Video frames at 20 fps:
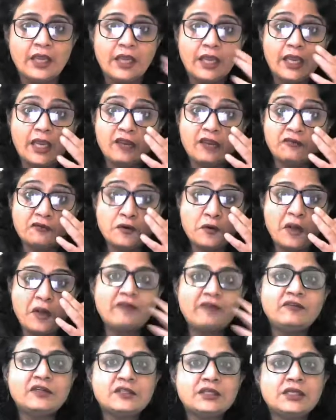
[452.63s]
If you
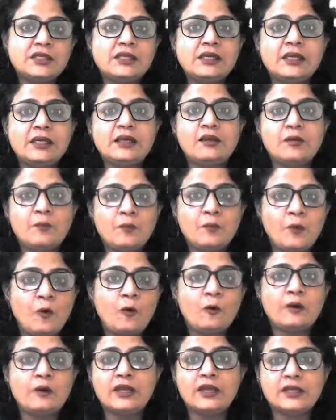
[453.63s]
have little
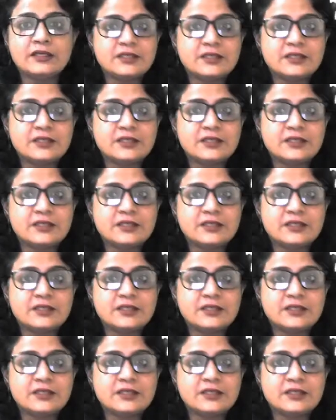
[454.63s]
more